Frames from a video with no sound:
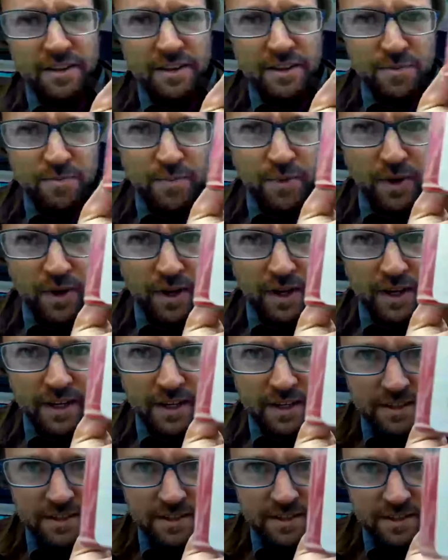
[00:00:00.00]
book,
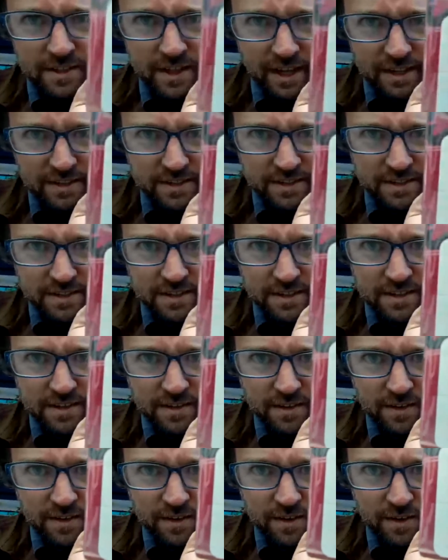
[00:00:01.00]
it says,
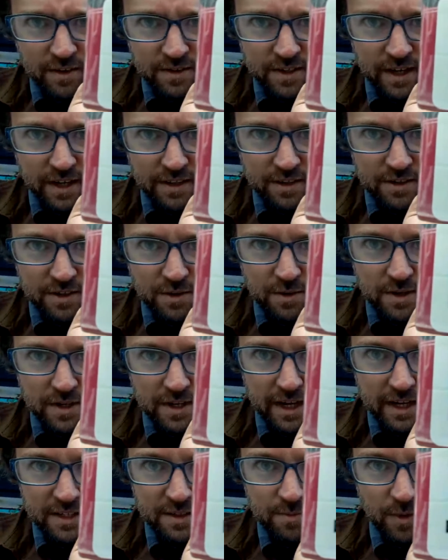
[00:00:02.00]
it's got the Dewey
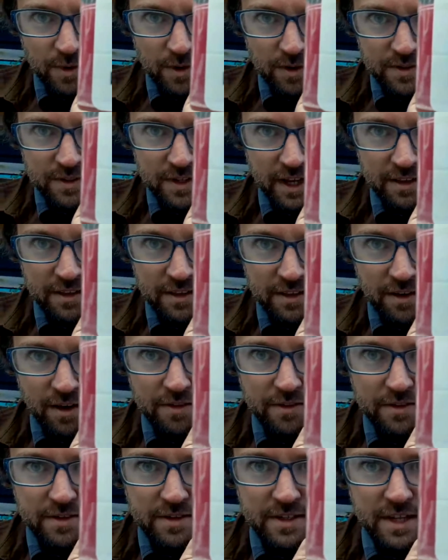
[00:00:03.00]
Decimal, it's got the
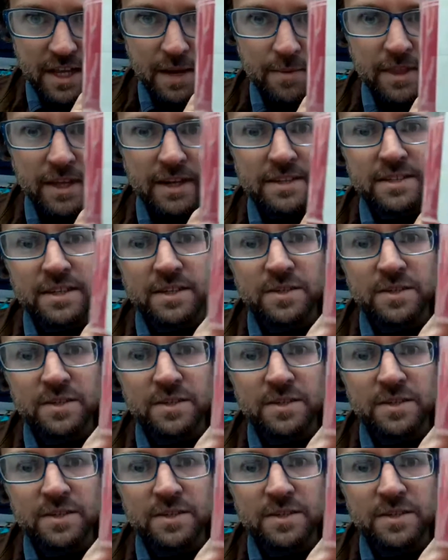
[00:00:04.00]
author's name, and then it says